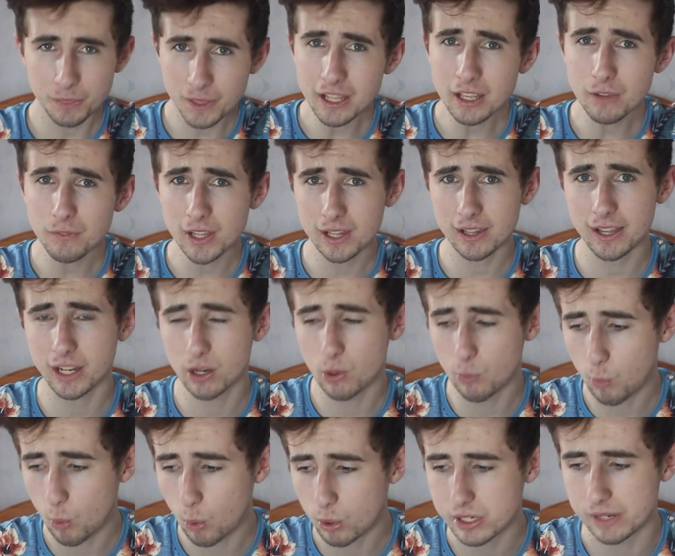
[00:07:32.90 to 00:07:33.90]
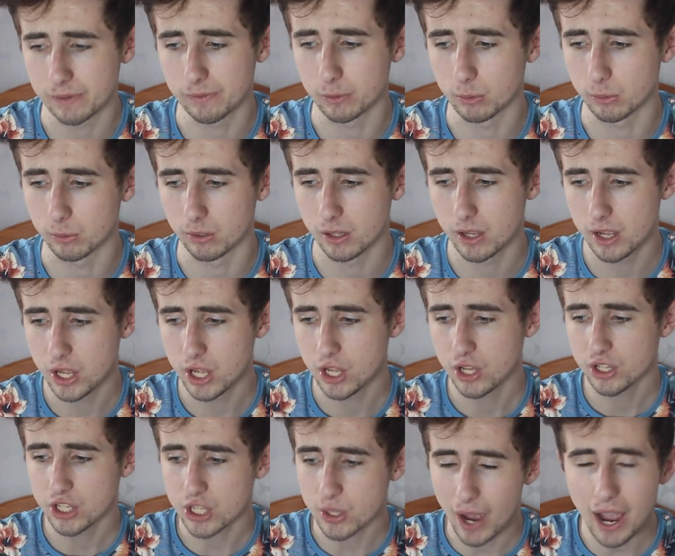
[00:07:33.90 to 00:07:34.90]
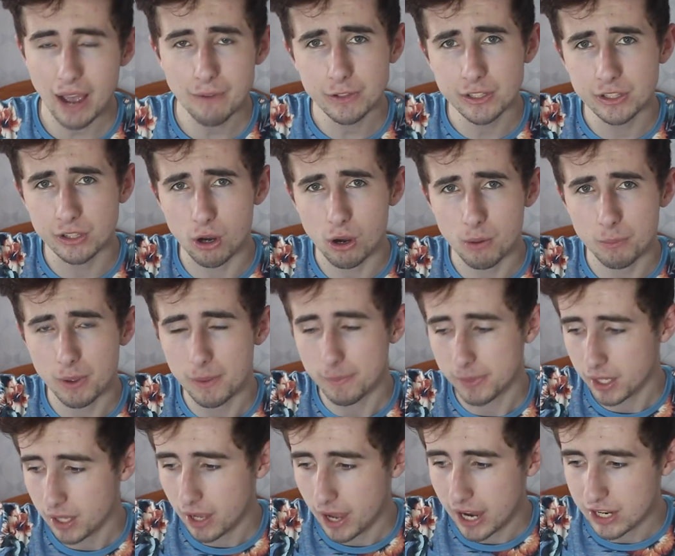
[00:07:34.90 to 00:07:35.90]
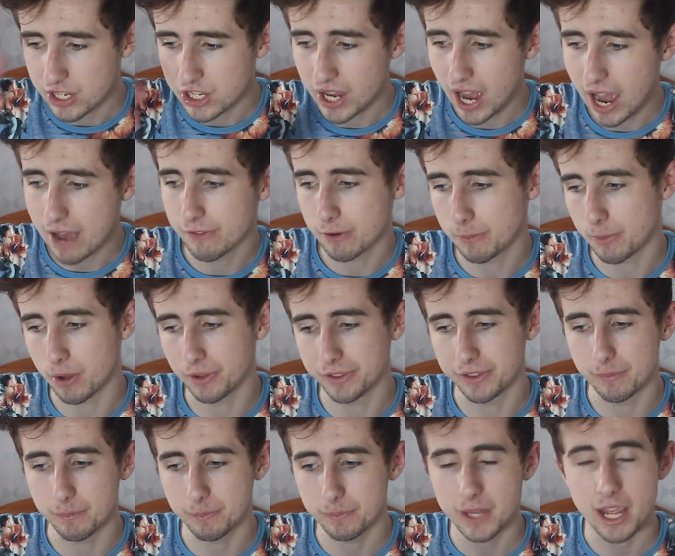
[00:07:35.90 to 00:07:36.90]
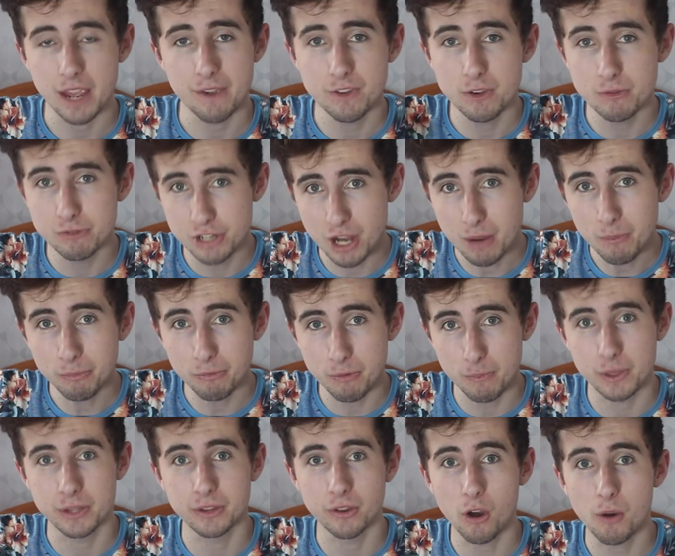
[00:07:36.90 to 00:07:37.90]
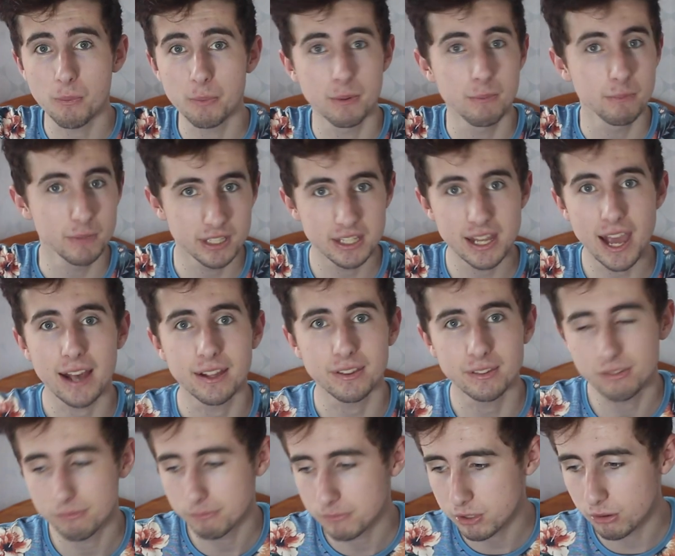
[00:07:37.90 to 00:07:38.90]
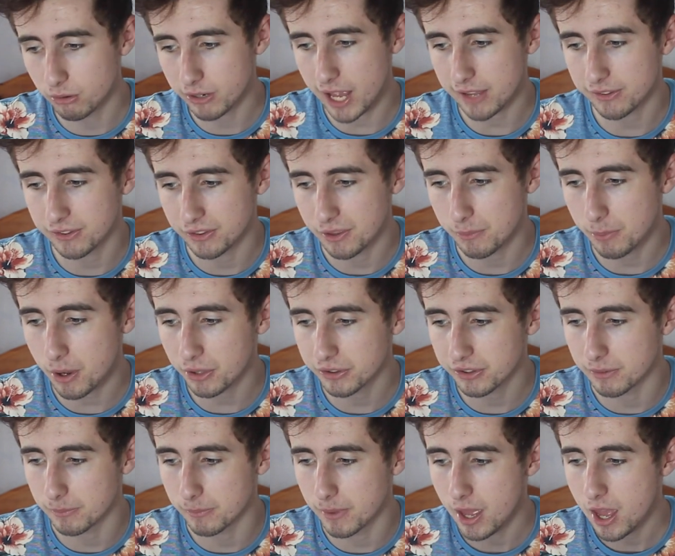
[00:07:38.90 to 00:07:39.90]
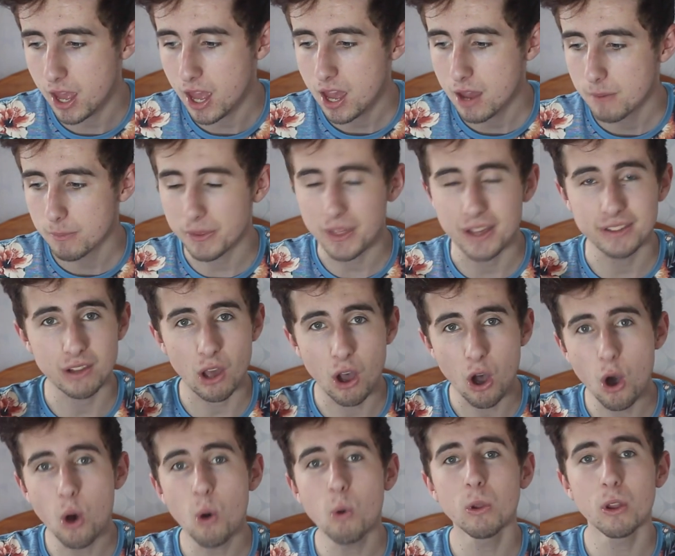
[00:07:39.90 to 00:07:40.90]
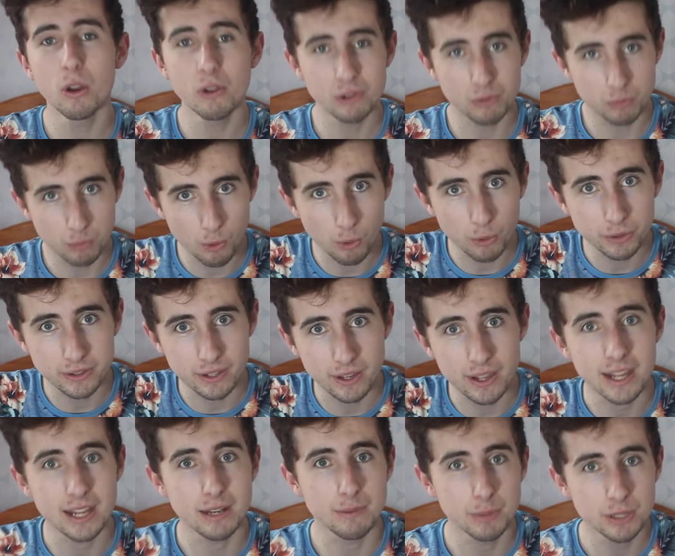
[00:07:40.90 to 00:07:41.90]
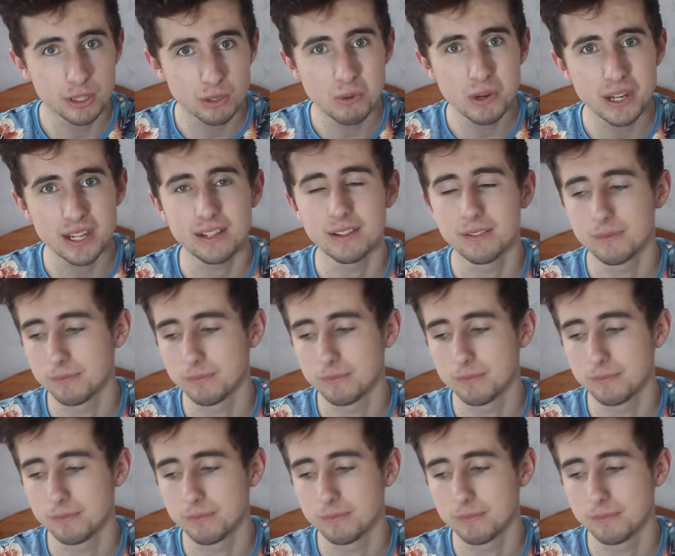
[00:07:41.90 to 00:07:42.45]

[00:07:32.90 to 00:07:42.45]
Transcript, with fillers: Think of it like a waterfall. You have a top and you have a bottom. If you jump from the top, yes, you'll get to the bottom, but there's a whole load of water in between.